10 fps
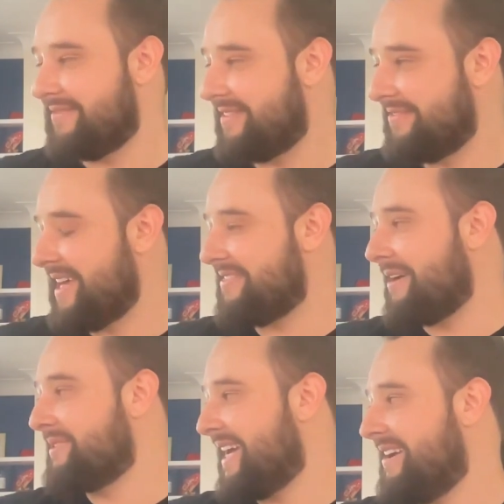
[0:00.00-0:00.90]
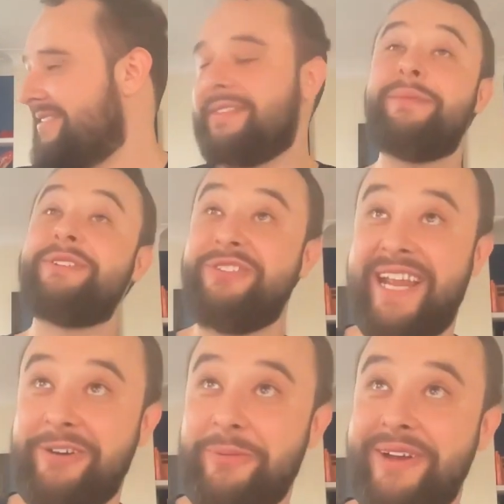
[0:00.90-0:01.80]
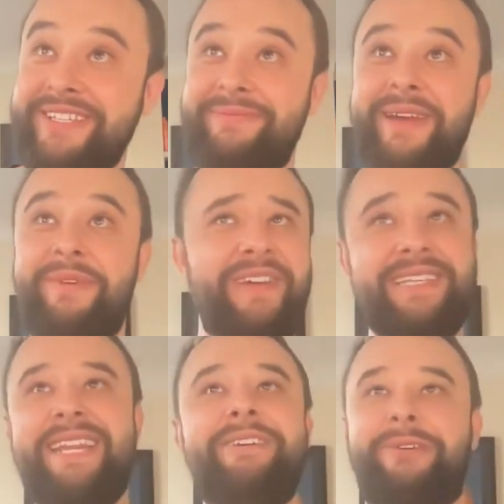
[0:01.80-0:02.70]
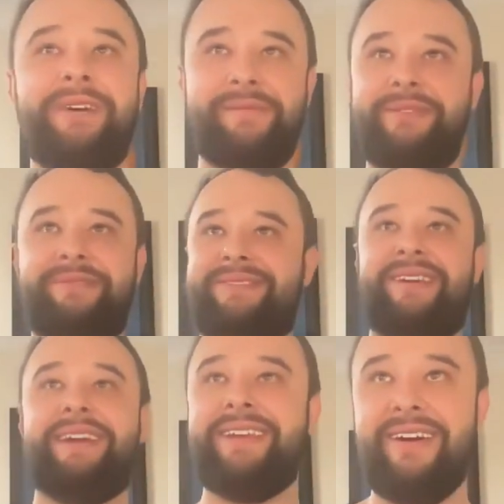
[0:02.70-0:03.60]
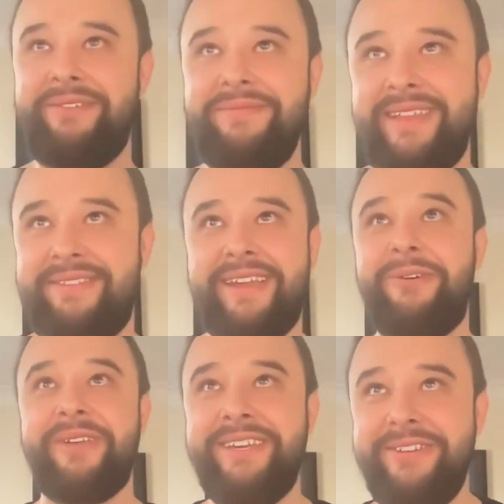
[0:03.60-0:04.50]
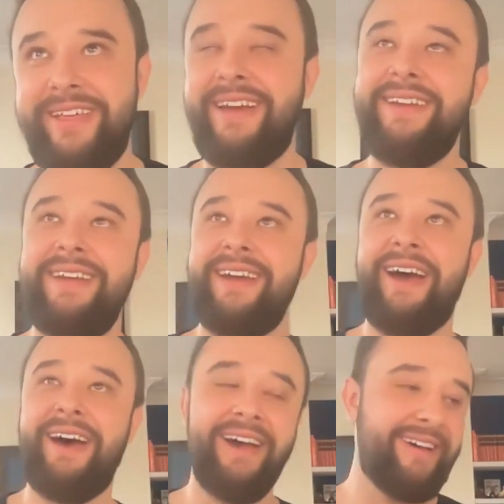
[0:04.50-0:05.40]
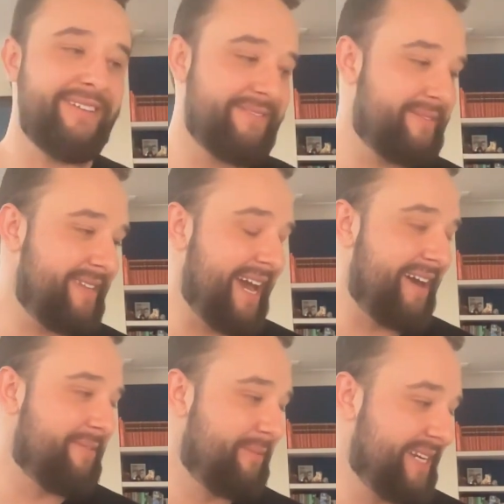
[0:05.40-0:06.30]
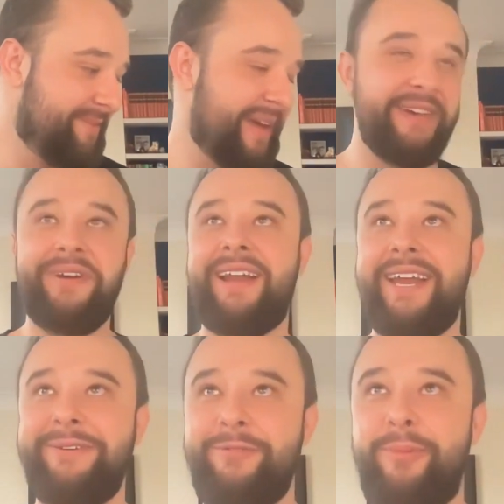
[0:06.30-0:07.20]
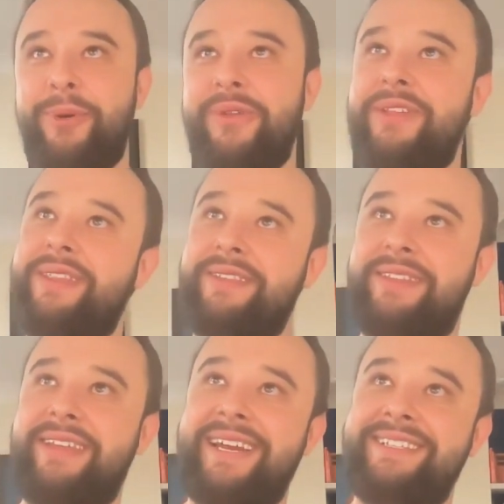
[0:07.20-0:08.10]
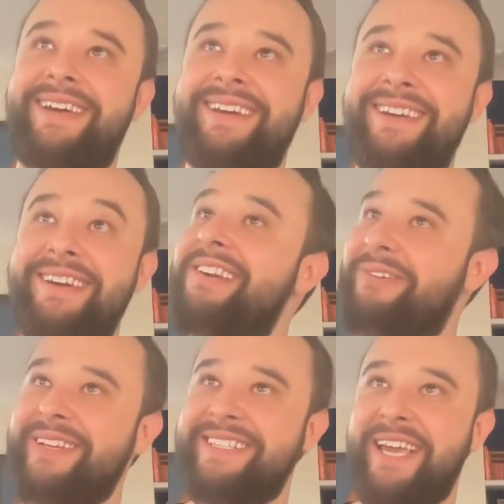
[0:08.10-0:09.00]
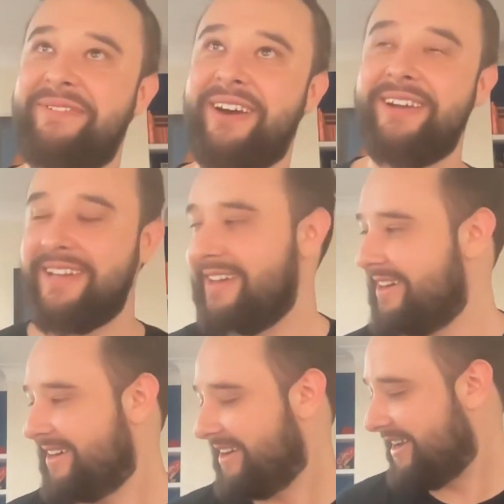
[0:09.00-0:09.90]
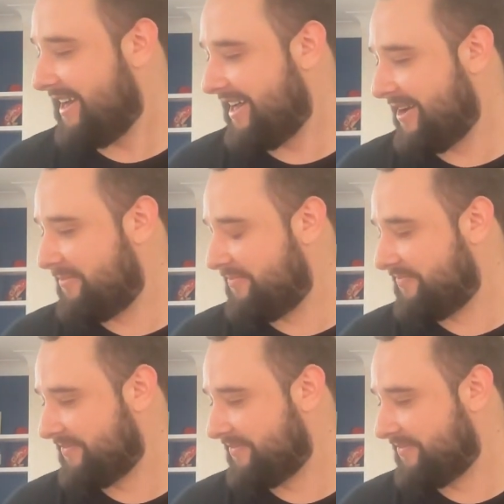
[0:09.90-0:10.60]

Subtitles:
That was a non-technical person to begin with. It's illegal. I mean, they're not going to do that. We did make it very clear in the report that is not a safe one.